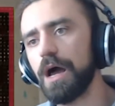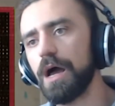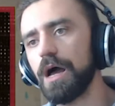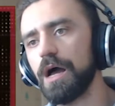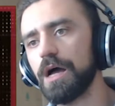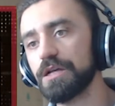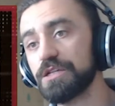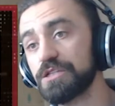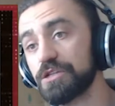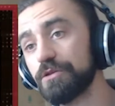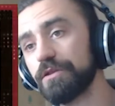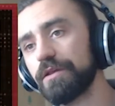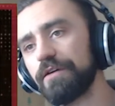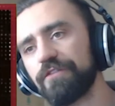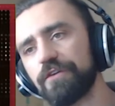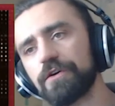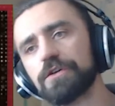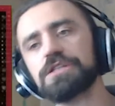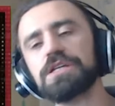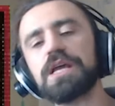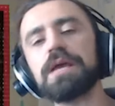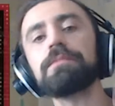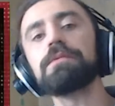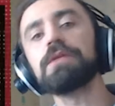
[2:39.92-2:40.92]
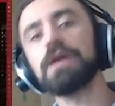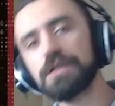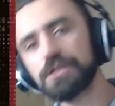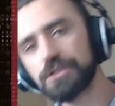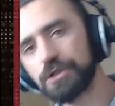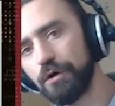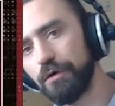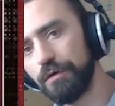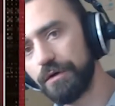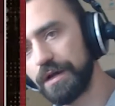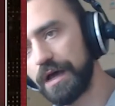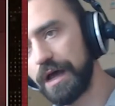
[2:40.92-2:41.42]
So the first game does
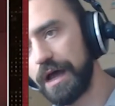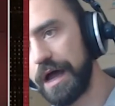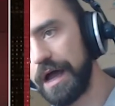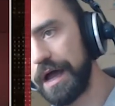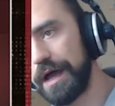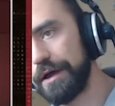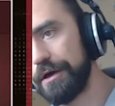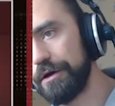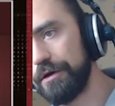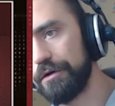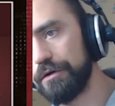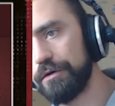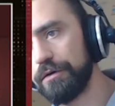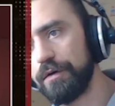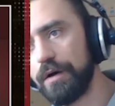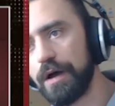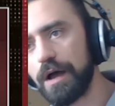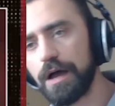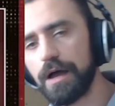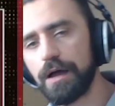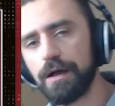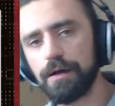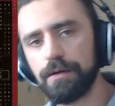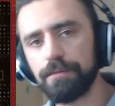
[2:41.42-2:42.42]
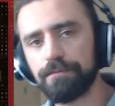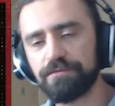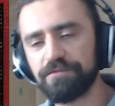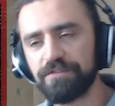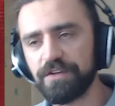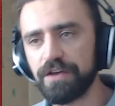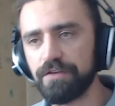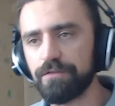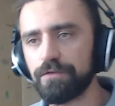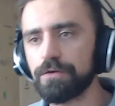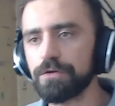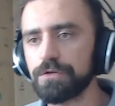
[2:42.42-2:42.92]
go into IO
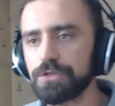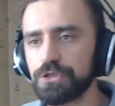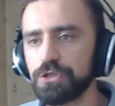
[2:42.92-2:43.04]
favor.